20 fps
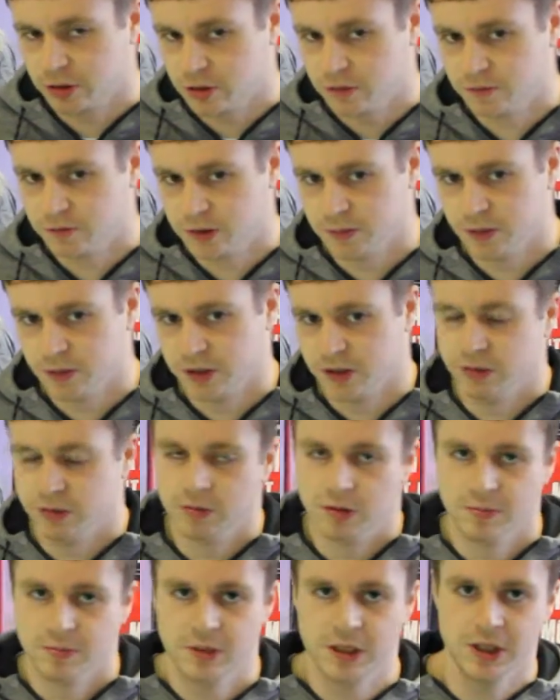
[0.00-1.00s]
comfortable, and you
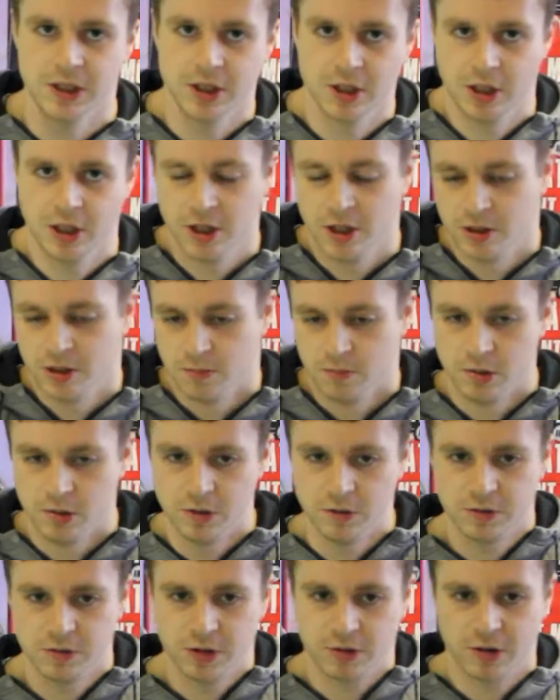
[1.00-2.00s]
won't be
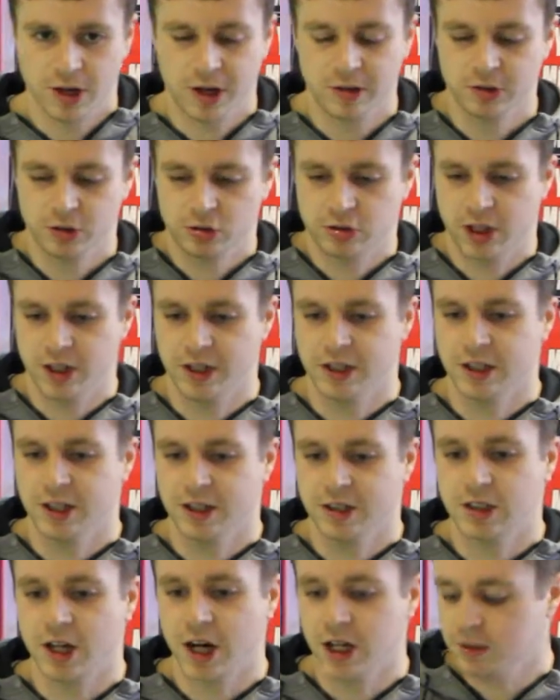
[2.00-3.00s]
moving around trying to
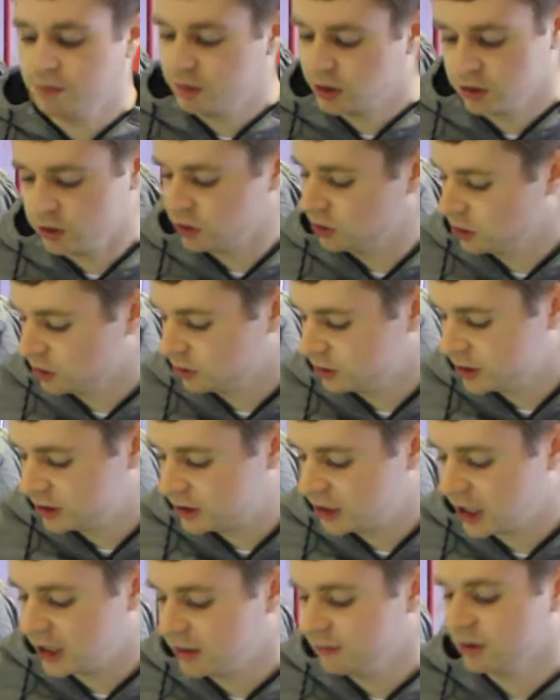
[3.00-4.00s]
get tight because you're already
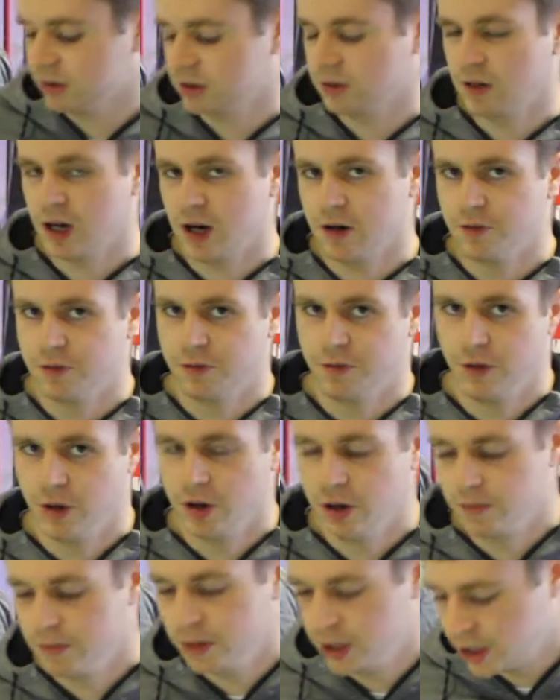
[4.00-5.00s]
tight because of how
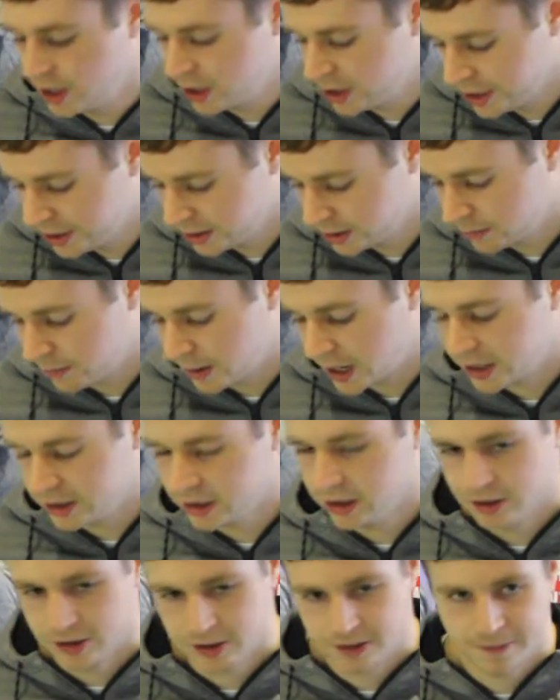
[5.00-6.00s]
firm the
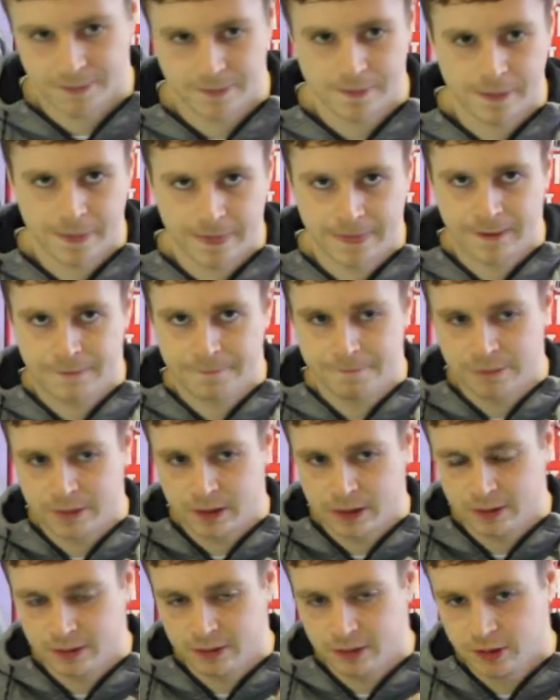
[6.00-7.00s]
pad is.
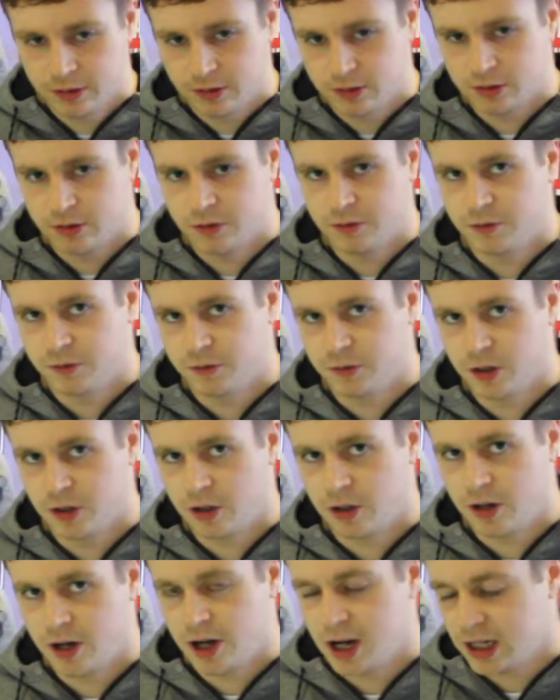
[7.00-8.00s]
So
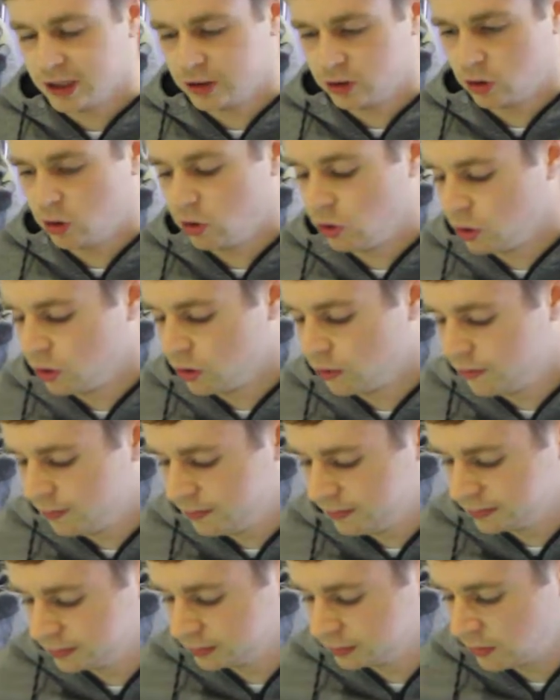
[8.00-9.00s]
for at home,
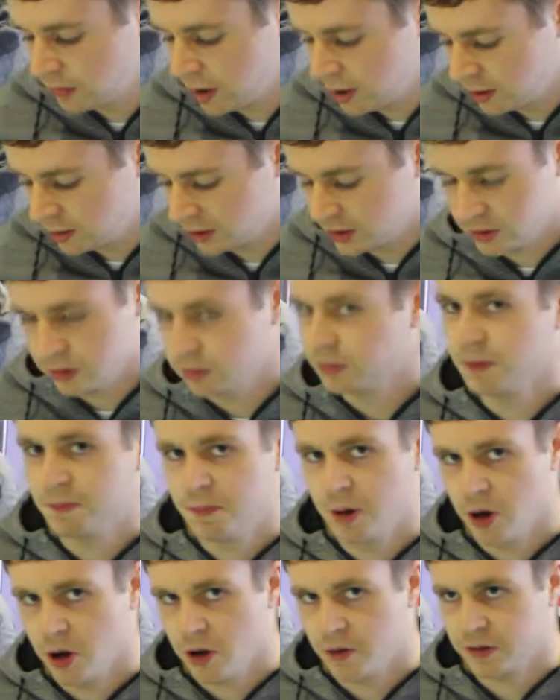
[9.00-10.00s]
this will be
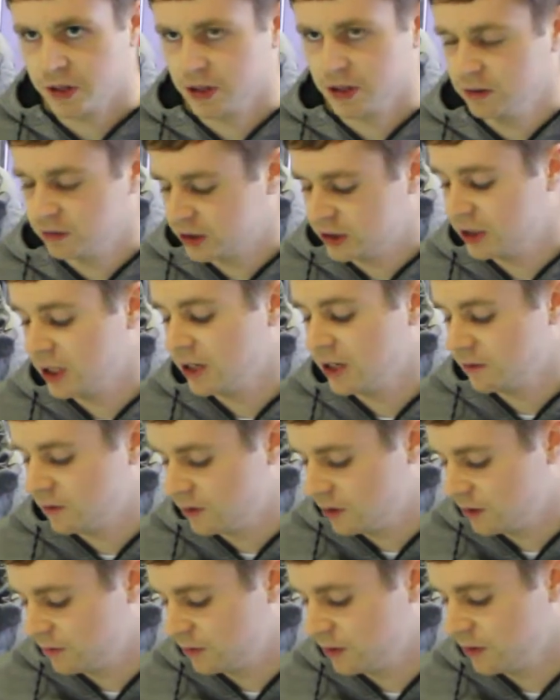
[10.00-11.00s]
perfect, and it'll stay
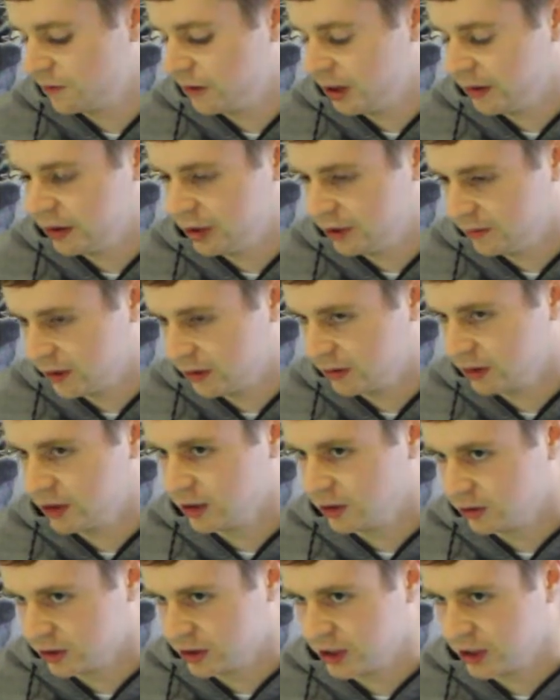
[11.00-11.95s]
firm for a very long